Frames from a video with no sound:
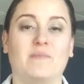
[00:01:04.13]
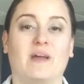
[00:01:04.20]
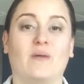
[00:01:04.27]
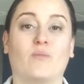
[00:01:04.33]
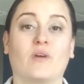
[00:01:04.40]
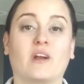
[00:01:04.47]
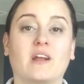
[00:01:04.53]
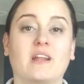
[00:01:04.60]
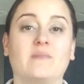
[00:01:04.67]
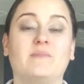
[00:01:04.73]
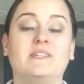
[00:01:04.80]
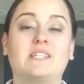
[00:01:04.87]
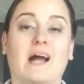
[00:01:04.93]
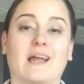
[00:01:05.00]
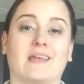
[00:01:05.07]
but we're going to
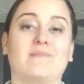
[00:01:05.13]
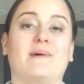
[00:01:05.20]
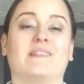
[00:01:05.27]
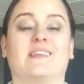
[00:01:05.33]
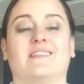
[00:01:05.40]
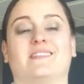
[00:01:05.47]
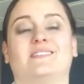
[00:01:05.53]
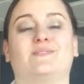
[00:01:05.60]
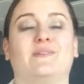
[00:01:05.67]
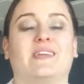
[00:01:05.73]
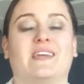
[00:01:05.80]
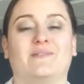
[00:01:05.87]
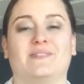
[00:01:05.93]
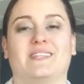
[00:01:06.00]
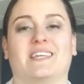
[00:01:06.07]
be talking about that this
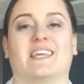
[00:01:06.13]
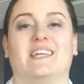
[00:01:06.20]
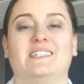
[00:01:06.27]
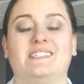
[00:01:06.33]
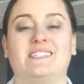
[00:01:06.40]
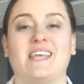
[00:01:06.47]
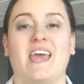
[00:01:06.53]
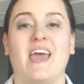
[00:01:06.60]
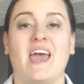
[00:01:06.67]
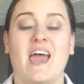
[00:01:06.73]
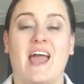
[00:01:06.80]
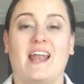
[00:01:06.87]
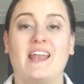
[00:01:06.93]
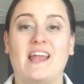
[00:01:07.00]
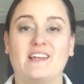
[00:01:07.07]
weekend with the kids.
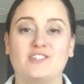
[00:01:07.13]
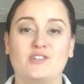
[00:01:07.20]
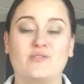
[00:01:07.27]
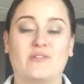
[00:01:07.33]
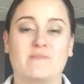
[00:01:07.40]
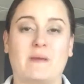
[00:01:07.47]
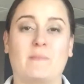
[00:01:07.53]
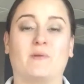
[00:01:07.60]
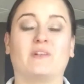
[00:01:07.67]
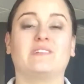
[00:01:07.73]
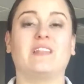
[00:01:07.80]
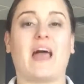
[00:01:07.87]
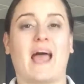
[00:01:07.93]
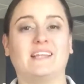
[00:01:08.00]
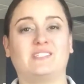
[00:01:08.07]
And as you remember,
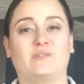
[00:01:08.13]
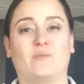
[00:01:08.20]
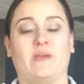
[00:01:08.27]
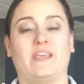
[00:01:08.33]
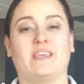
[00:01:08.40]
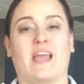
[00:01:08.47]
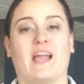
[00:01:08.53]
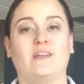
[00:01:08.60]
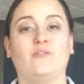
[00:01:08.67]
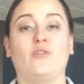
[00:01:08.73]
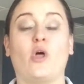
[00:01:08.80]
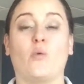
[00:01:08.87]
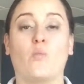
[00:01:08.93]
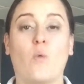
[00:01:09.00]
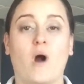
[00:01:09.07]
last weekend,
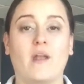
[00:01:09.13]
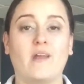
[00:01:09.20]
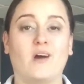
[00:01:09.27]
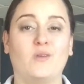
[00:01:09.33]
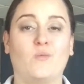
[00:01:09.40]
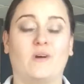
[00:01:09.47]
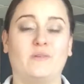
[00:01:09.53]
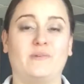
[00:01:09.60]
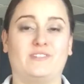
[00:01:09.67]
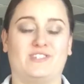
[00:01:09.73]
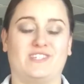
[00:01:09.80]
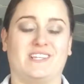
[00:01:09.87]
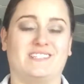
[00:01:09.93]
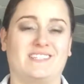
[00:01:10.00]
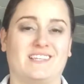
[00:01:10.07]
the one on one with
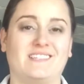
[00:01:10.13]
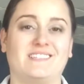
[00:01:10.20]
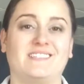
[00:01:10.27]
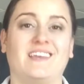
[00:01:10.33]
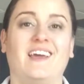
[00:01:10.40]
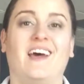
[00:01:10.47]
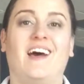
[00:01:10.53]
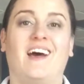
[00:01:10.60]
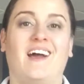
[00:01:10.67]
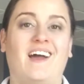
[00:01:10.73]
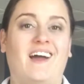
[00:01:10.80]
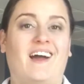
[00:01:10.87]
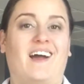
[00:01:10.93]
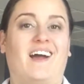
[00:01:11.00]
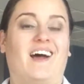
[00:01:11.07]
Jesus.
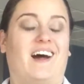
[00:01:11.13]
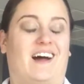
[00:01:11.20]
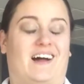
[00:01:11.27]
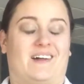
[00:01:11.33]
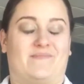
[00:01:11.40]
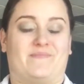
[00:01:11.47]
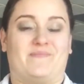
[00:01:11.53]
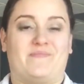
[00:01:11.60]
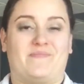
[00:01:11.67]
Um,